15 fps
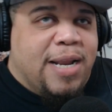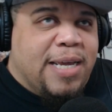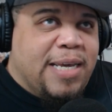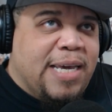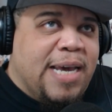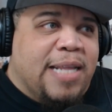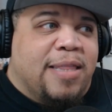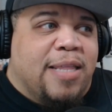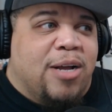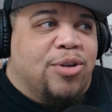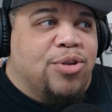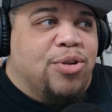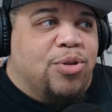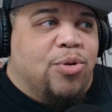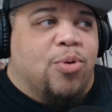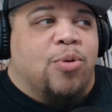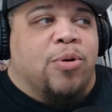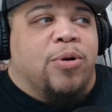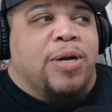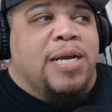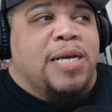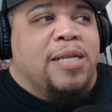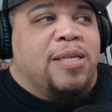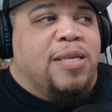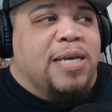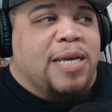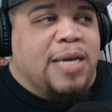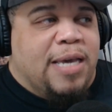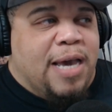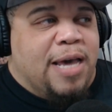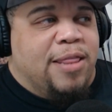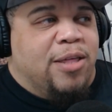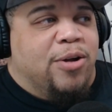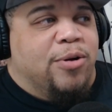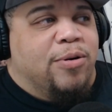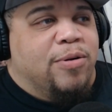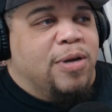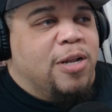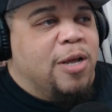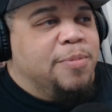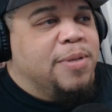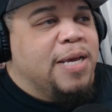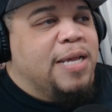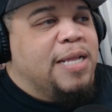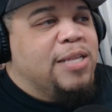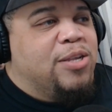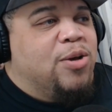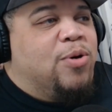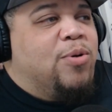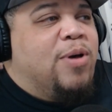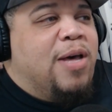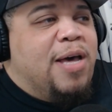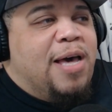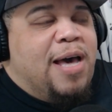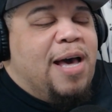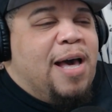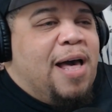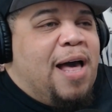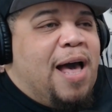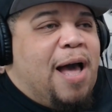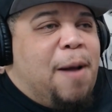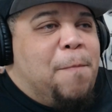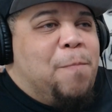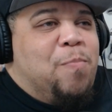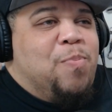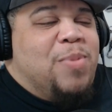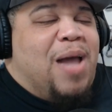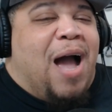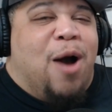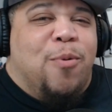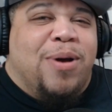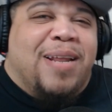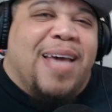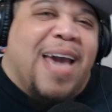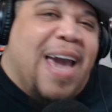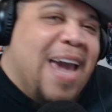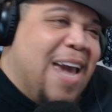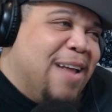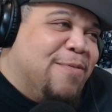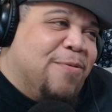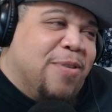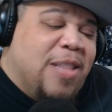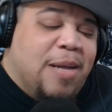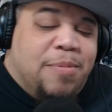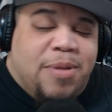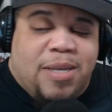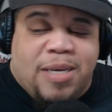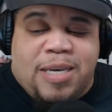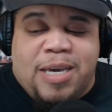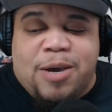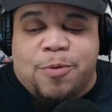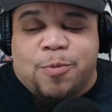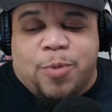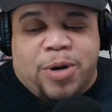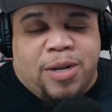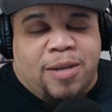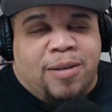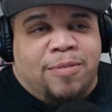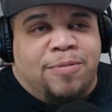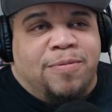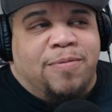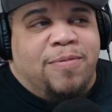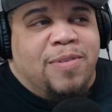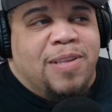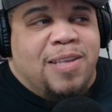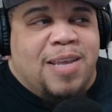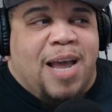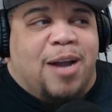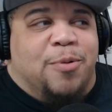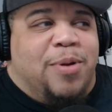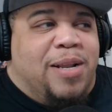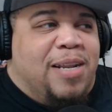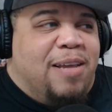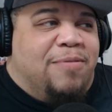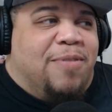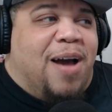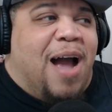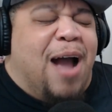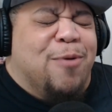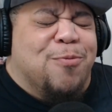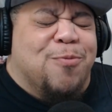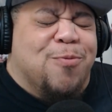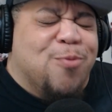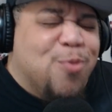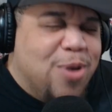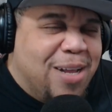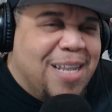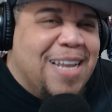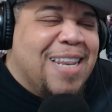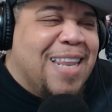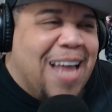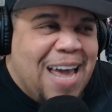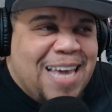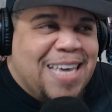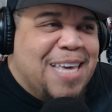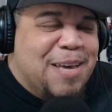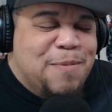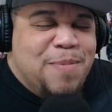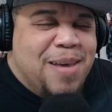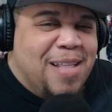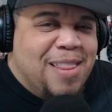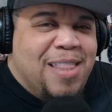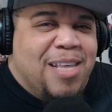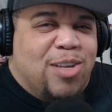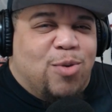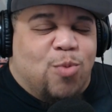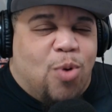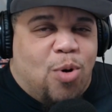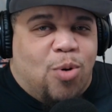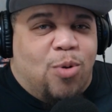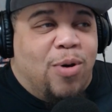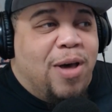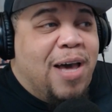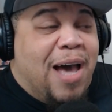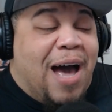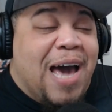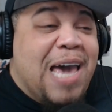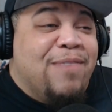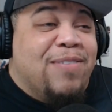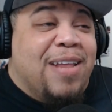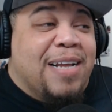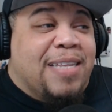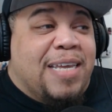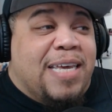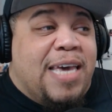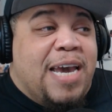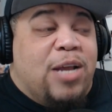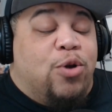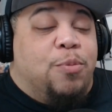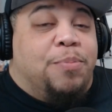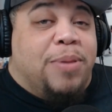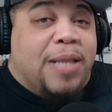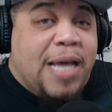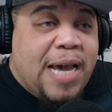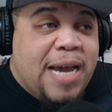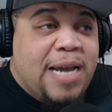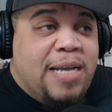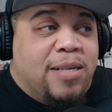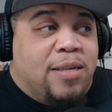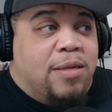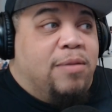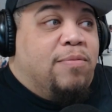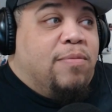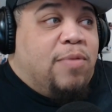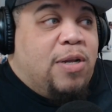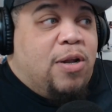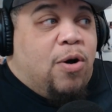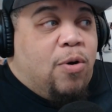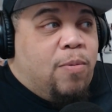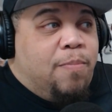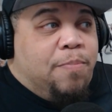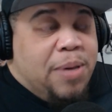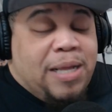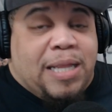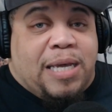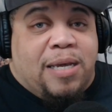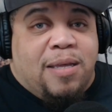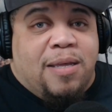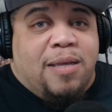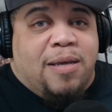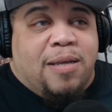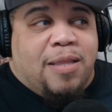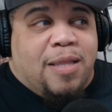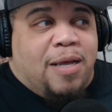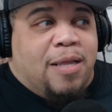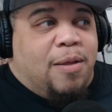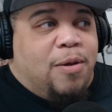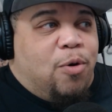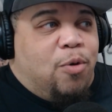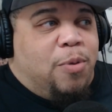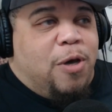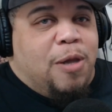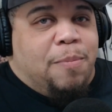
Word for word: get their story together. You know what I'm saying? And so I would hate for them to get rid of Zachary Levi. I really like him in this role. I even like the kid who plays, you know, Billy, who